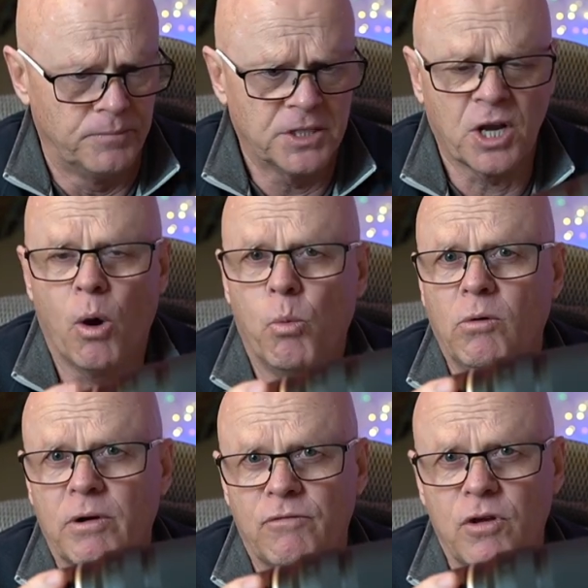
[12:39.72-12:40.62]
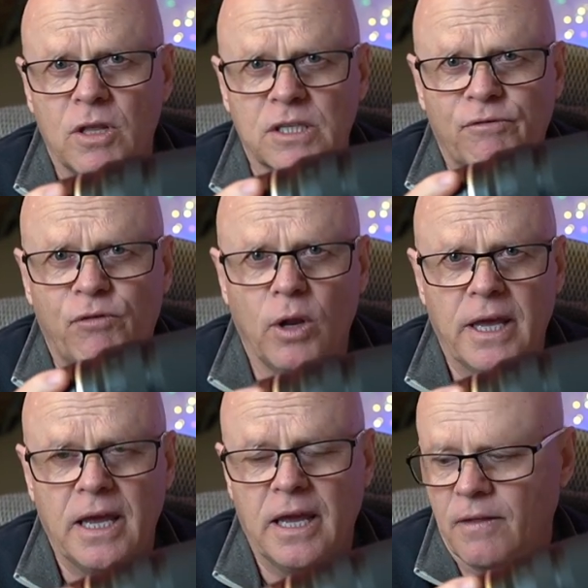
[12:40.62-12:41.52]
So I will review this
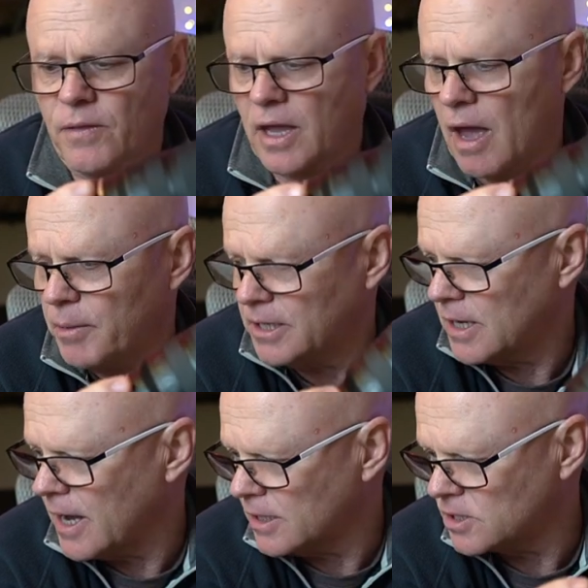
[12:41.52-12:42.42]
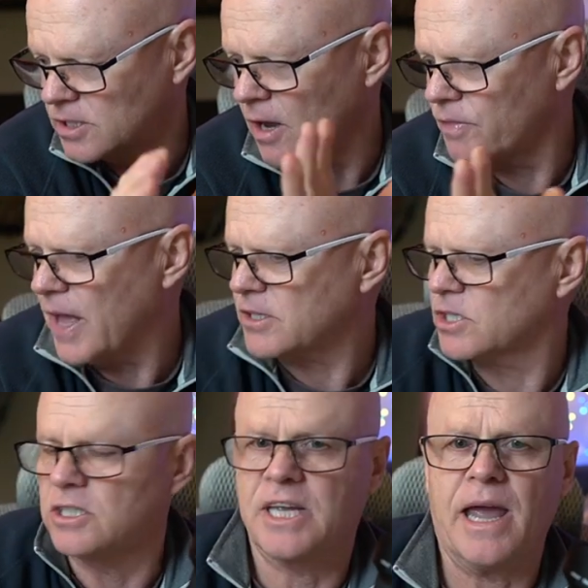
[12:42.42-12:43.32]
fully in the coming days. So that's
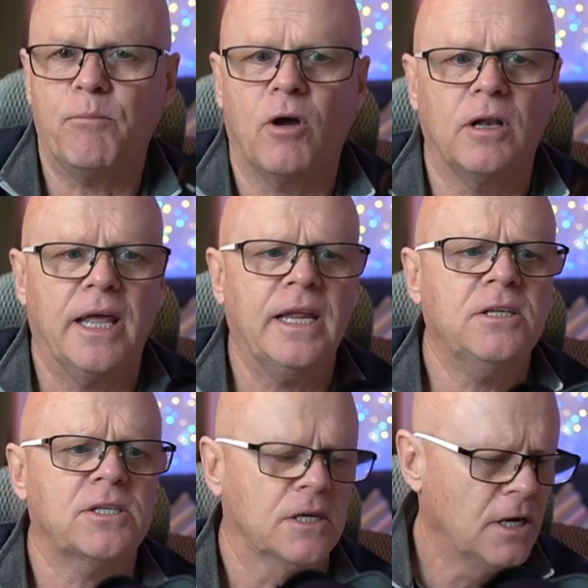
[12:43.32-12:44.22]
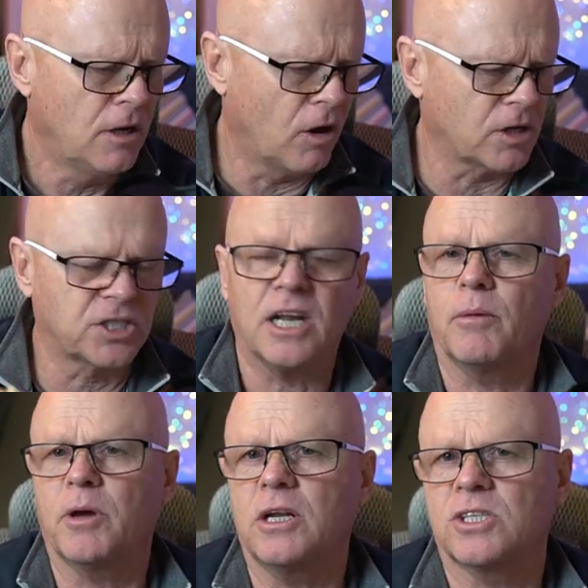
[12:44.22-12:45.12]
the Tamron lens. Like I said,
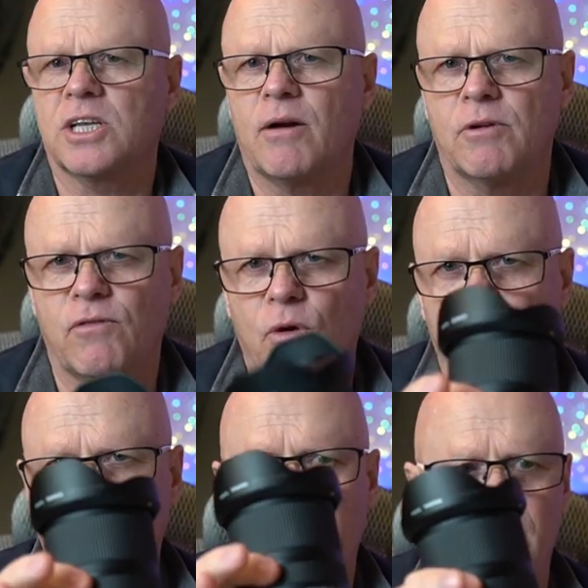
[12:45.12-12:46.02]
I'm going to start reviewing that